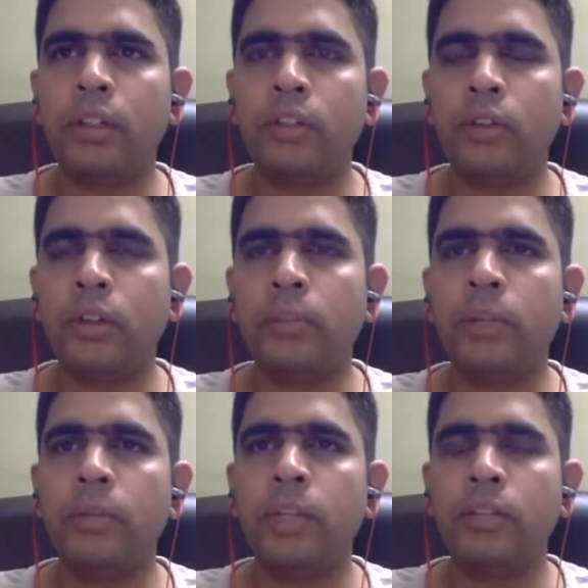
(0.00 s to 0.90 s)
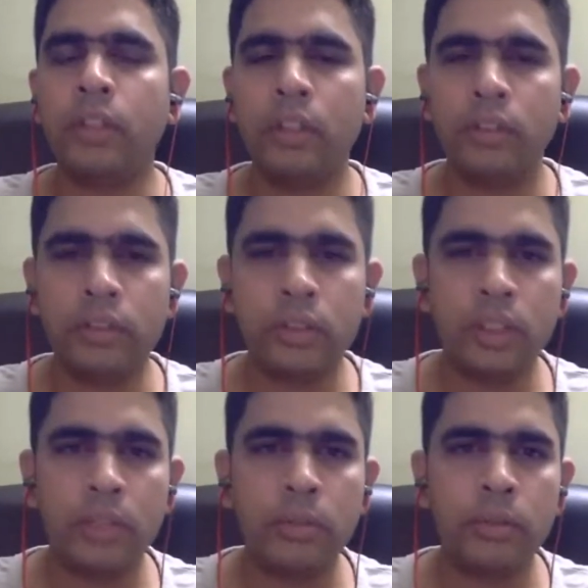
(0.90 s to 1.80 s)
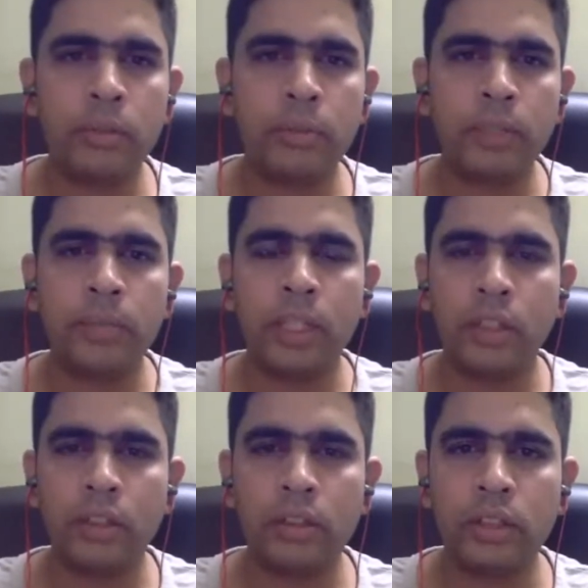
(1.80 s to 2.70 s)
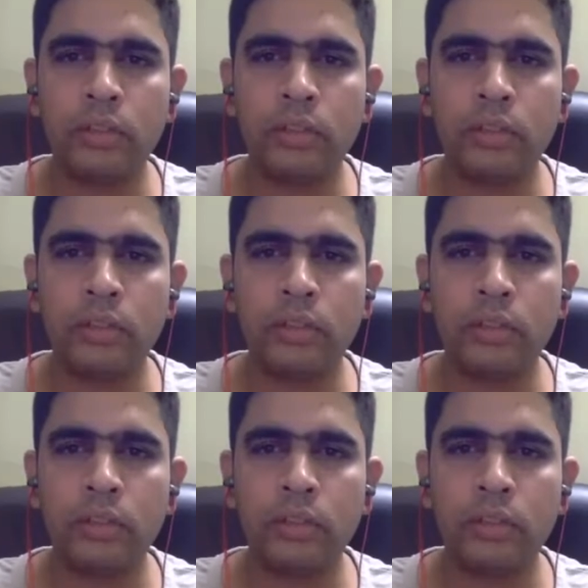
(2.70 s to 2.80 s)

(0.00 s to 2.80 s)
He would reply me even he wasn't able to pick my calls.